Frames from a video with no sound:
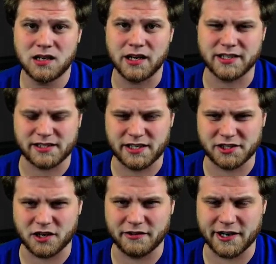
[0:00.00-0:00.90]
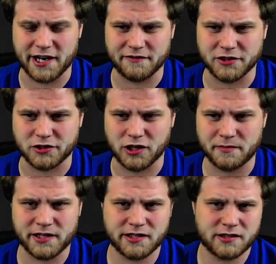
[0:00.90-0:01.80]
I guess they just already have the Tron
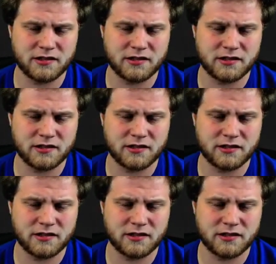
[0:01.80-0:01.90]
piece.